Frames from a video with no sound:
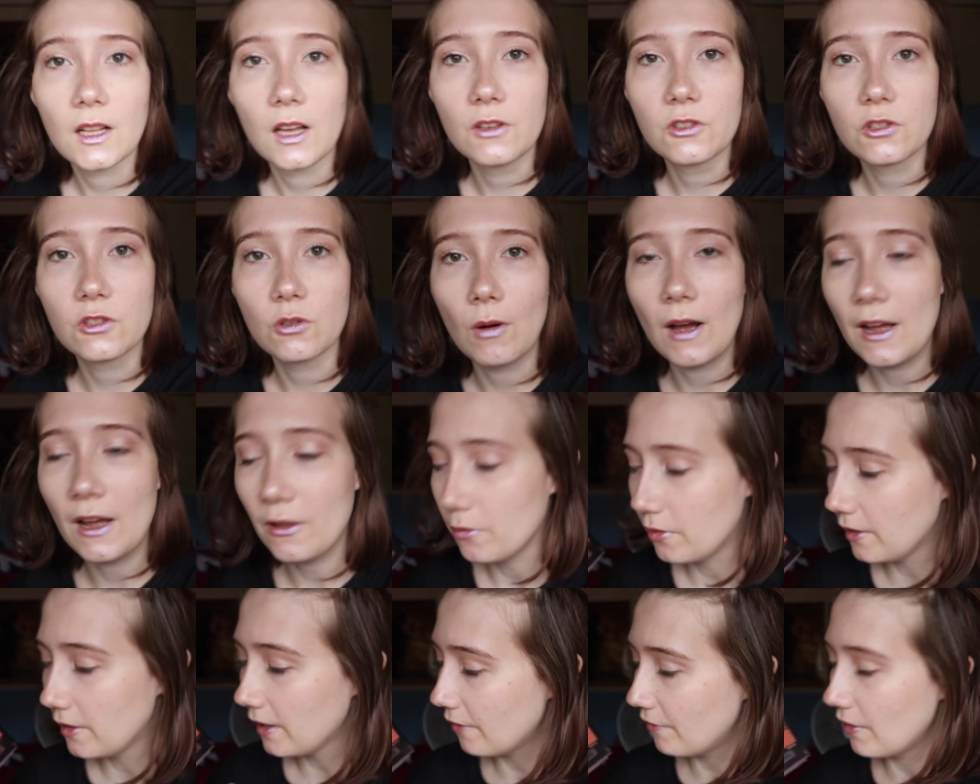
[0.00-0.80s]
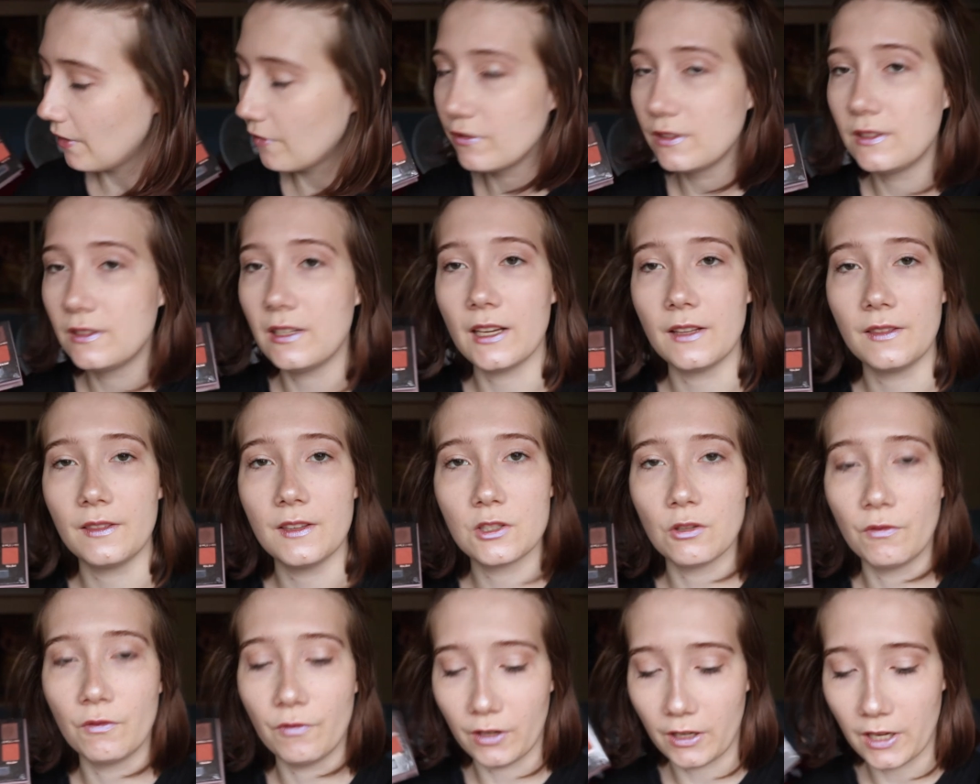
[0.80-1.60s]
Also, I don't think I've ever taken
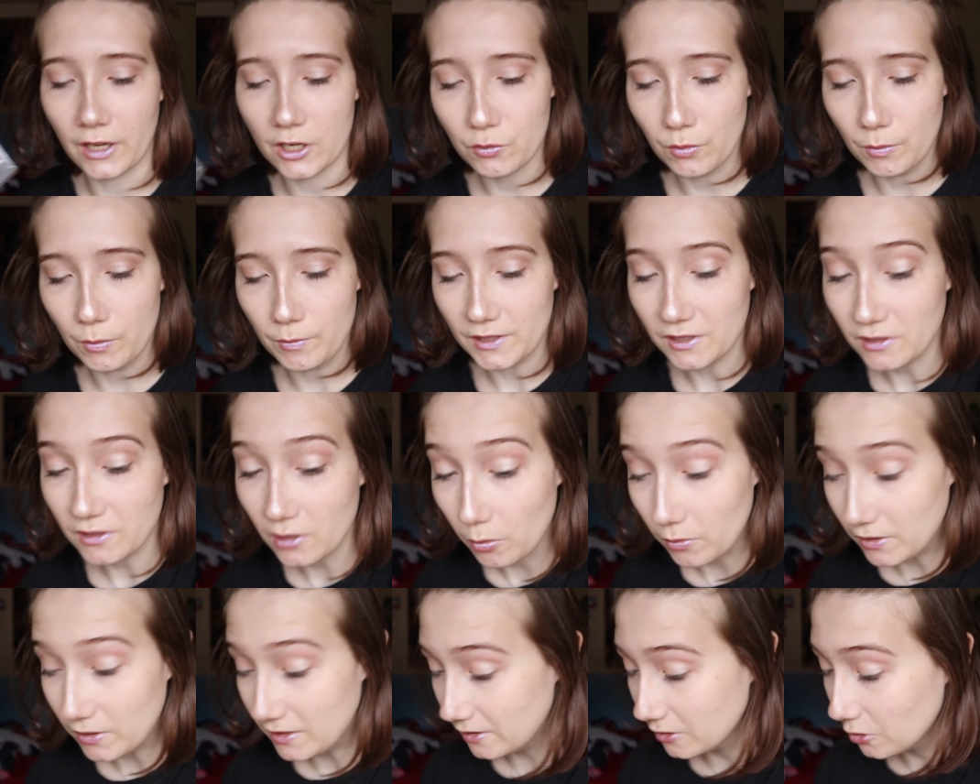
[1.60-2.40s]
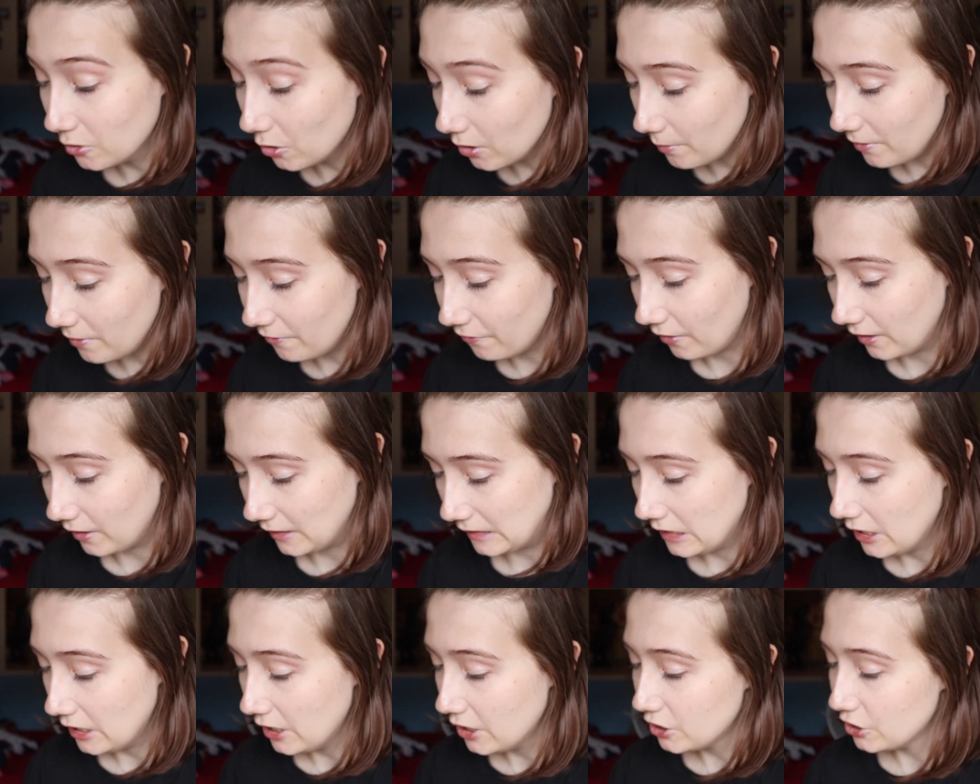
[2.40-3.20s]
this on vacation with me, so it's gonna be
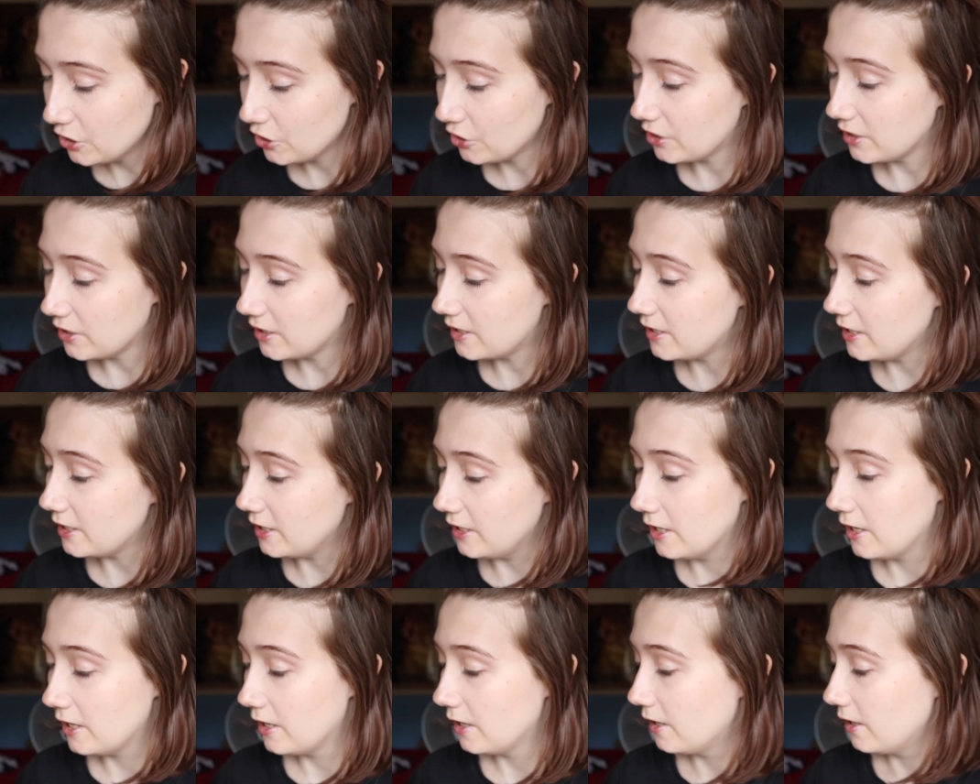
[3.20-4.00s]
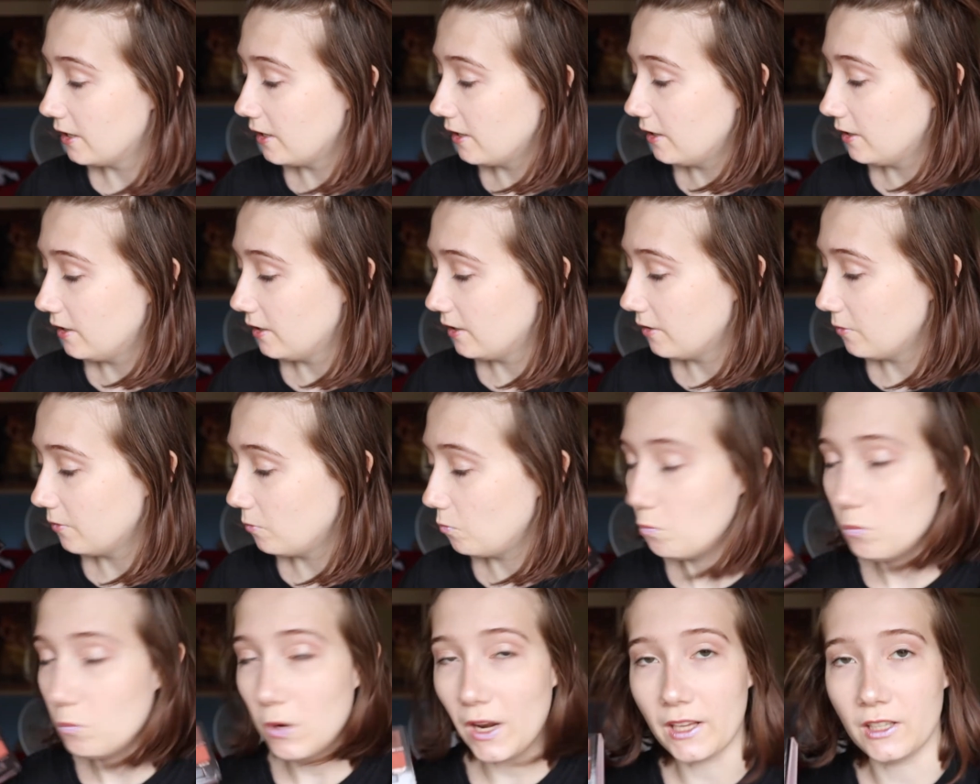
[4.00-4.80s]
fun just to see
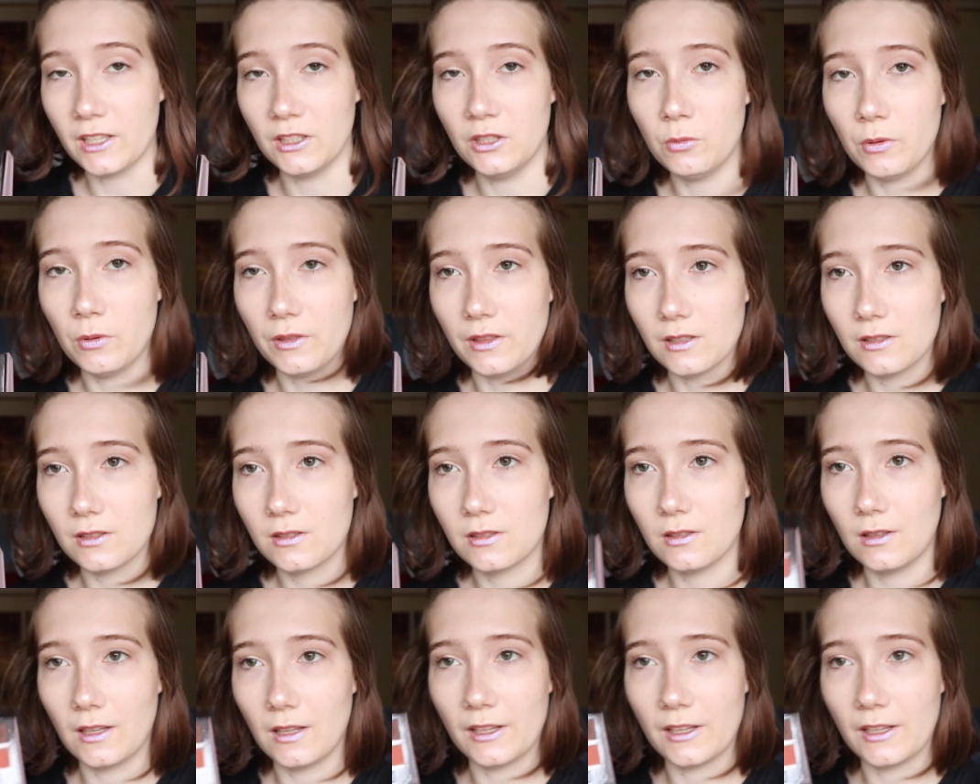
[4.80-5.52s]
what I can do with this.